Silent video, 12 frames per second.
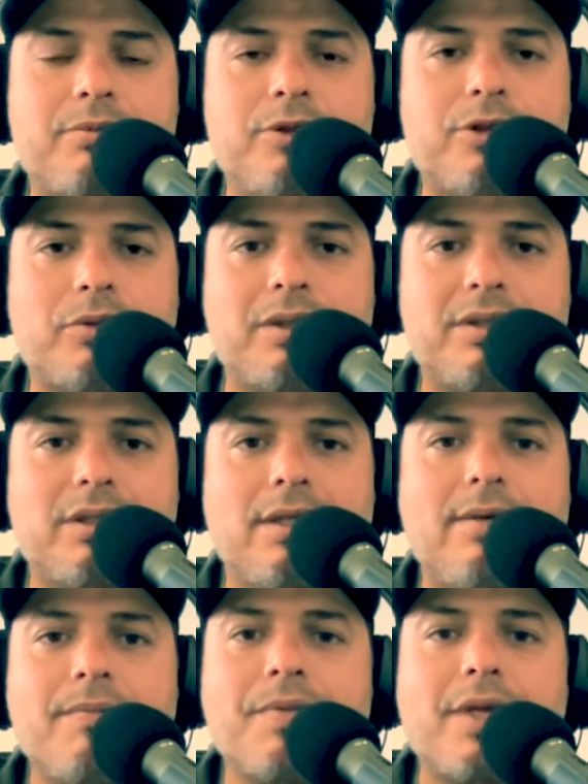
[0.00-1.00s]
food joint
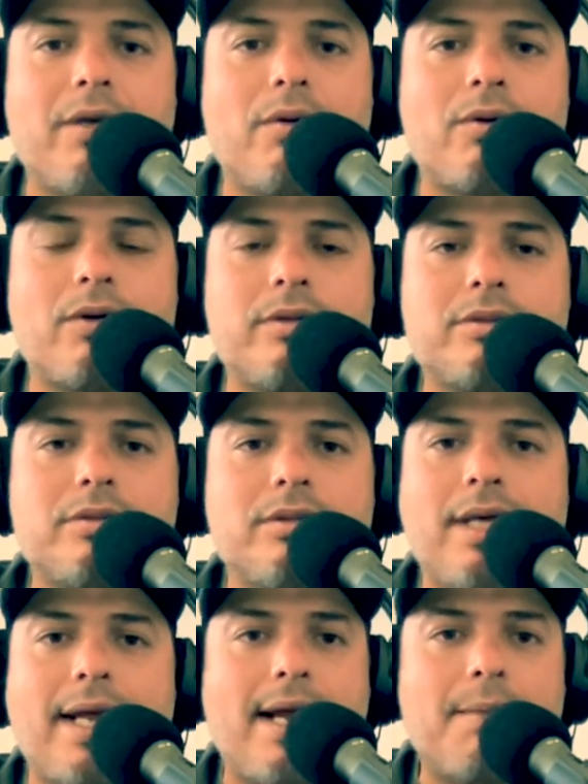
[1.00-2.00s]
and order
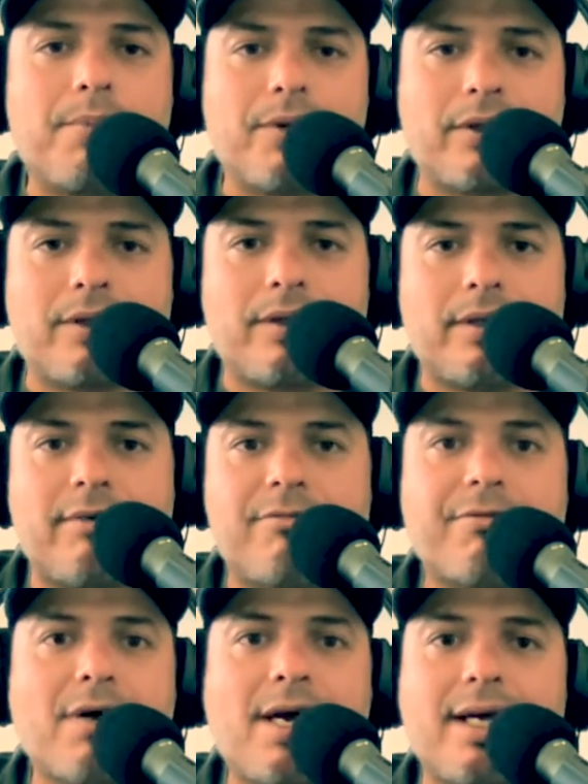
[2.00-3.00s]
a hamburger and
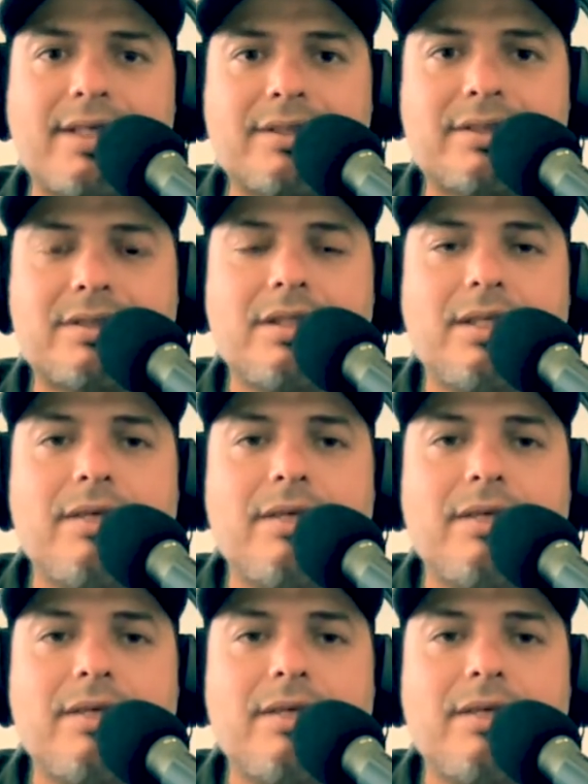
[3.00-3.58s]
fries.